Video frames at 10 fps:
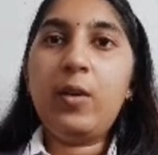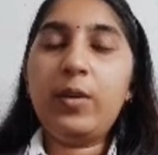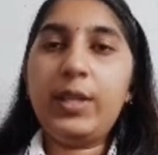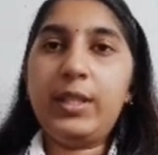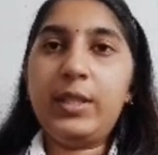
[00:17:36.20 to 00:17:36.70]
it
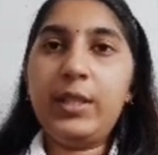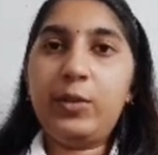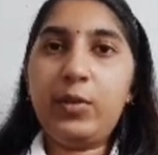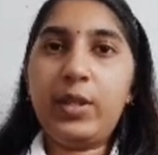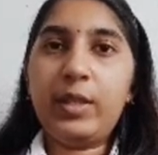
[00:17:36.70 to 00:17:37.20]
takes to
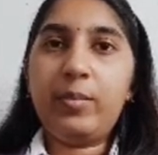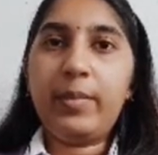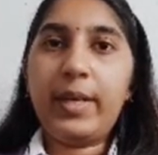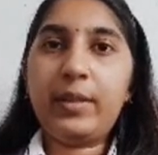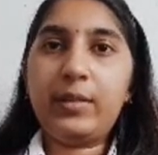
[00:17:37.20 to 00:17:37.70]
get back
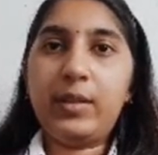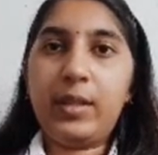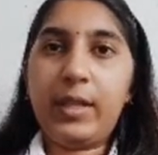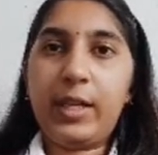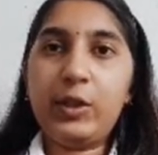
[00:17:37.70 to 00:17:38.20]
the
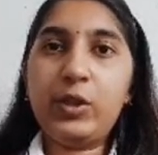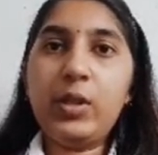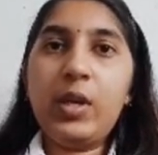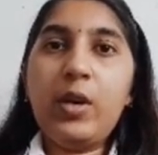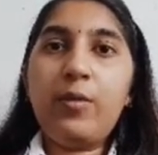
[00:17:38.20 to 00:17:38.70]
cash
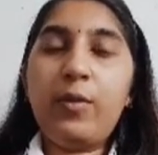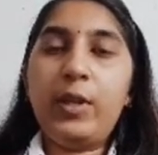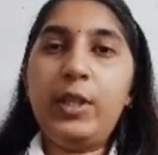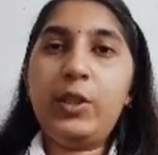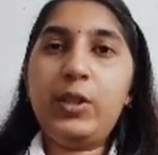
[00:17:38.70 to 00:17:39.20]
for
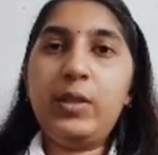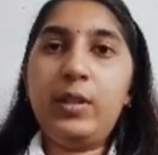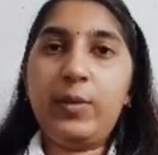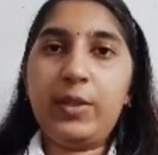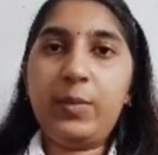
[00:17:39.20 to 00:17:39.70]
initial
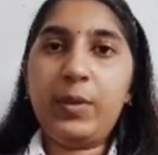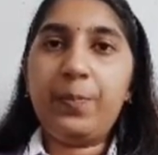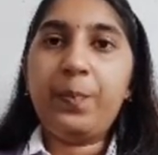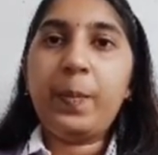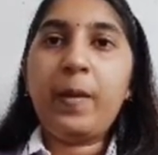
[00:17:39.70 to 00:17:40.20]
investment.
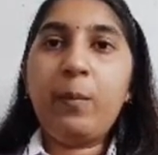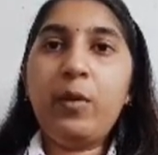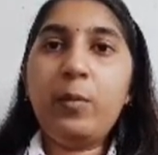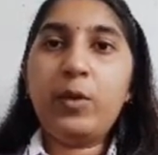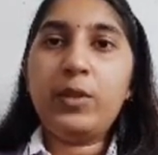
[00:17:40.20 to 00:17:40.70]
Both
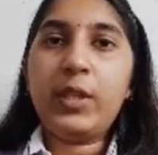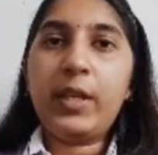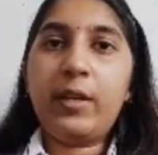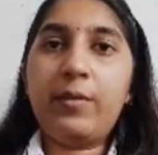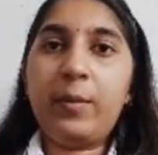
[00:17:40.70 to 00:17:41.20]
projects have a
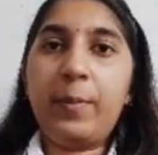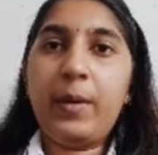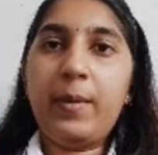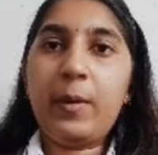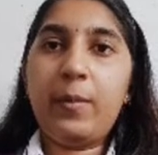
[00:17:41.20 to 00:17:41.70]
payback
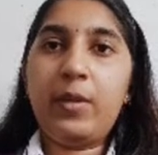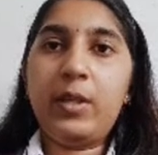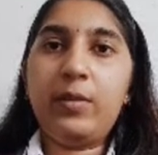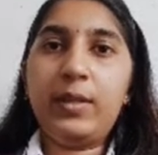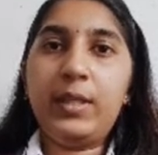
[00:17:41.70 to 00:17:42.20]
period
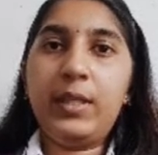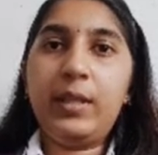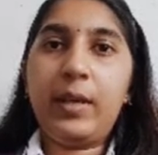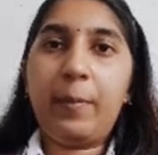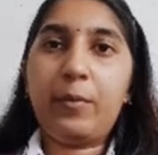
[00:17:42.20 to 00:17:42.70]
within their
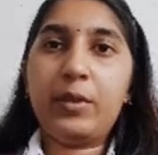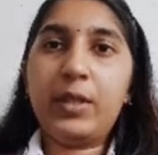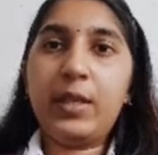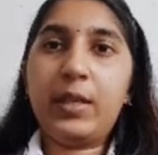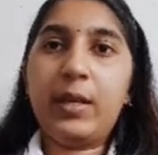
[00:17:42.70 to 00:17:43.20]
project
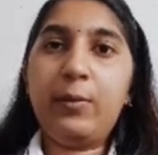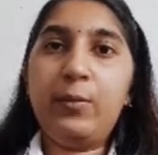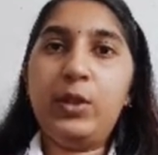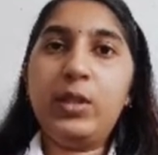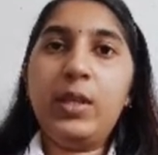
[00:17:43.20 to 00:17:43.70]
life which
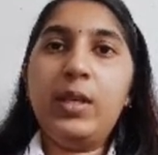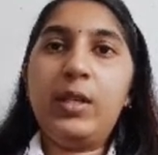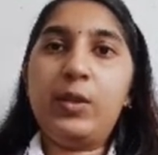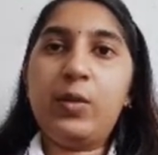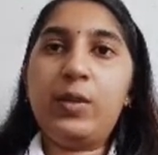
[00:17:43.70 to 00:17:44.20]
is
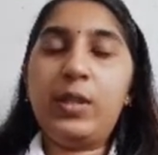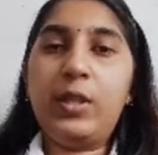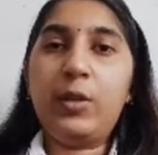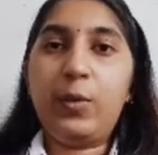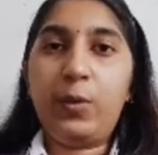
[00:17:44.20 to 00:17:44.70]
considered good.